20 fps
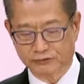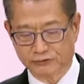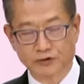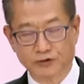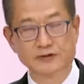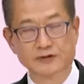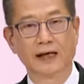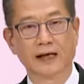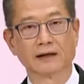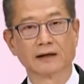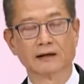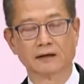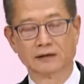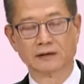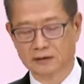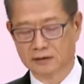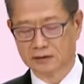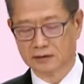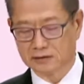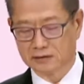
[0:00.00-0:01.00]

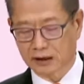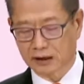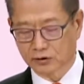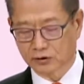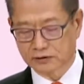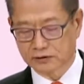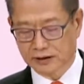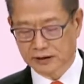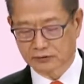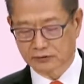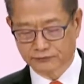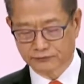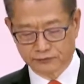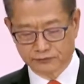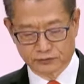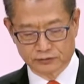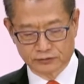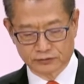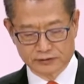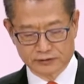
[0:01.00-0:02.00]
Economic
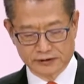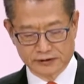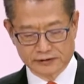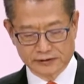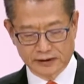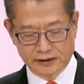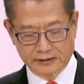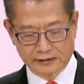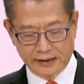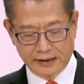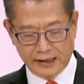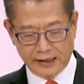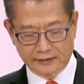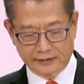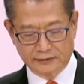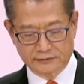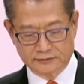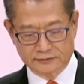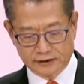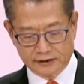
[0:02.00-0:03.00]
Partnership, or
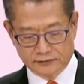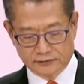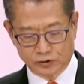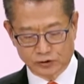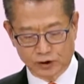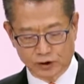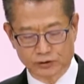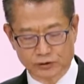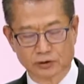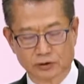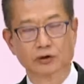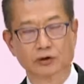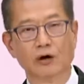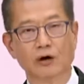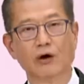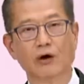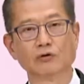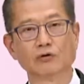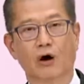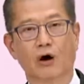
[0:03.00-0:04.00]
RCEP. The SAR
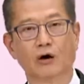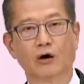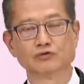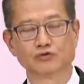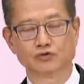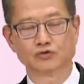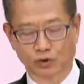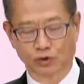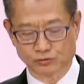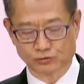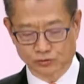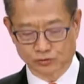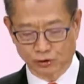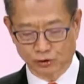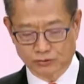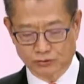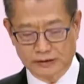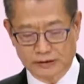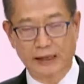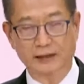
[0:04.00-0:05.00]
government is pressing
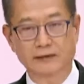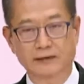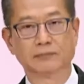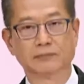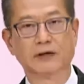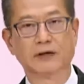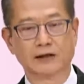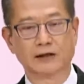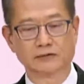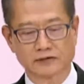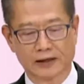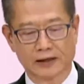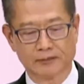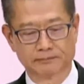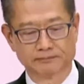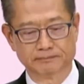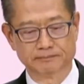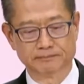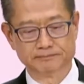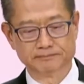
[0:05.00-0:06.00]
ahead with Hong Kong's
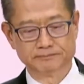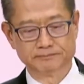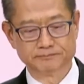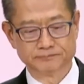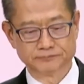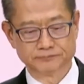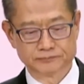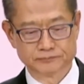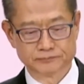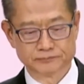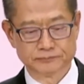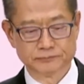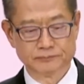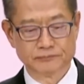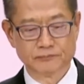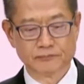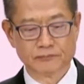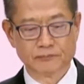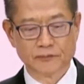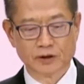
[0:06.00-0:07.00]
early accession to the
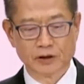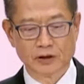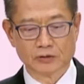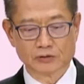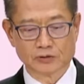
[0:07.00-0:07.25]
RCEP.